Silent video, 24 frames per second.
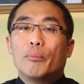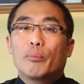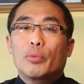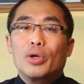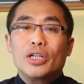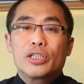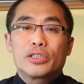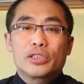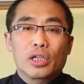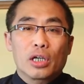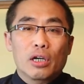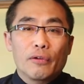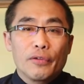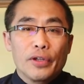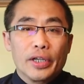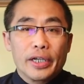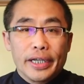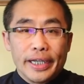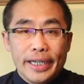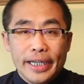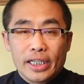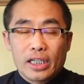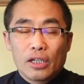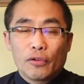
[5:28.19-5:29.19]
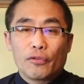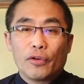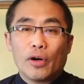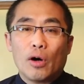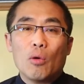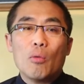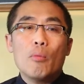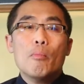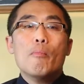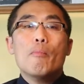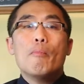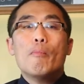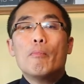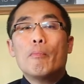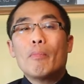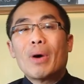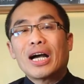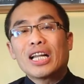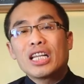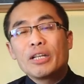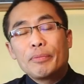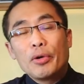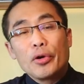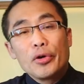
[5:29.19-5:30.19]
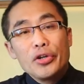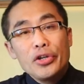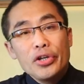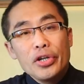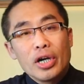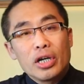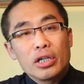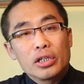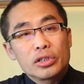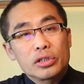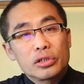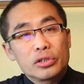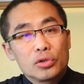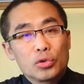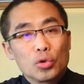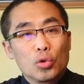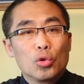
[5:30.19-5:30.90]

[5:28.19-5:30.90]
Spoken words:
preserving it for multiple years